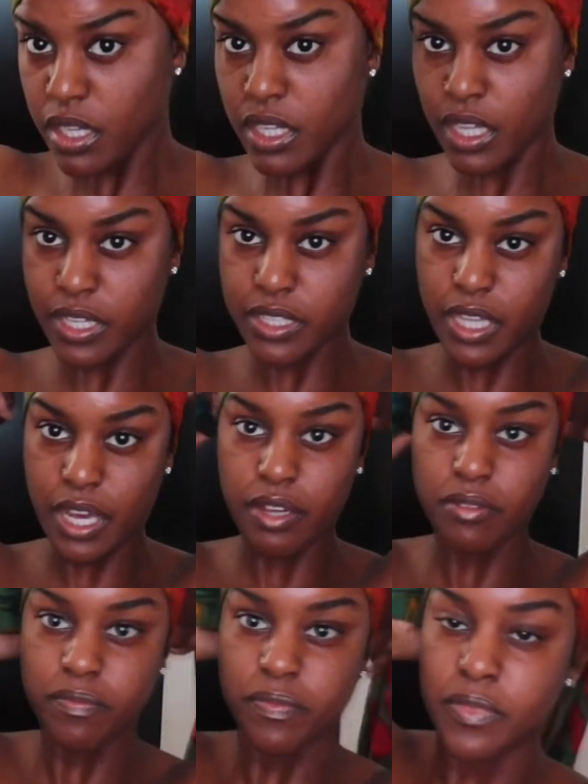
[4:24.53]
like
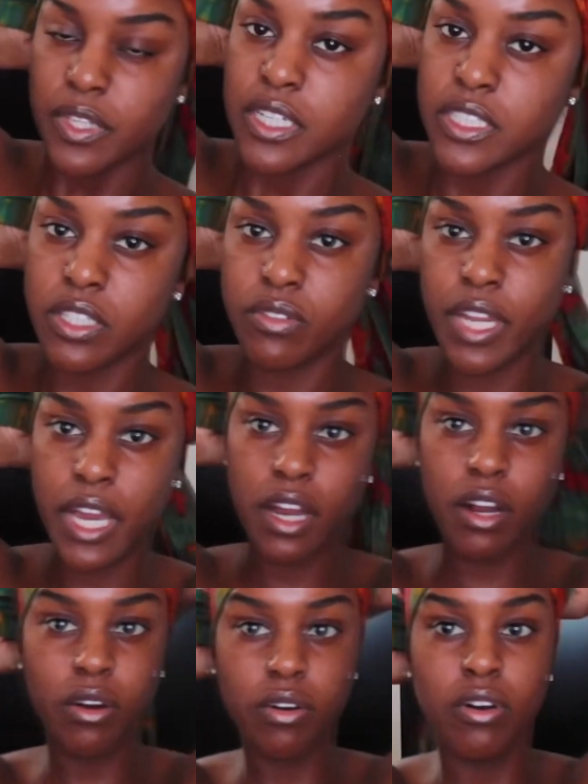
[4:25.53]
that. So
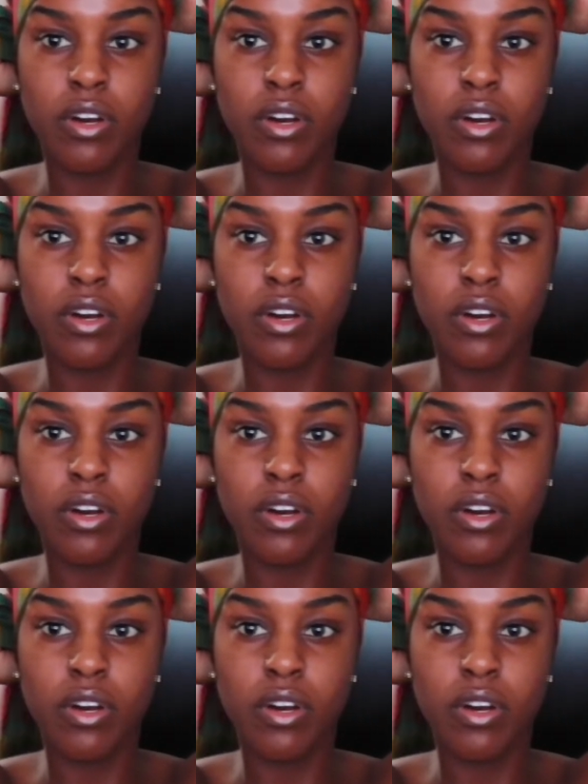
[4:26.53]
now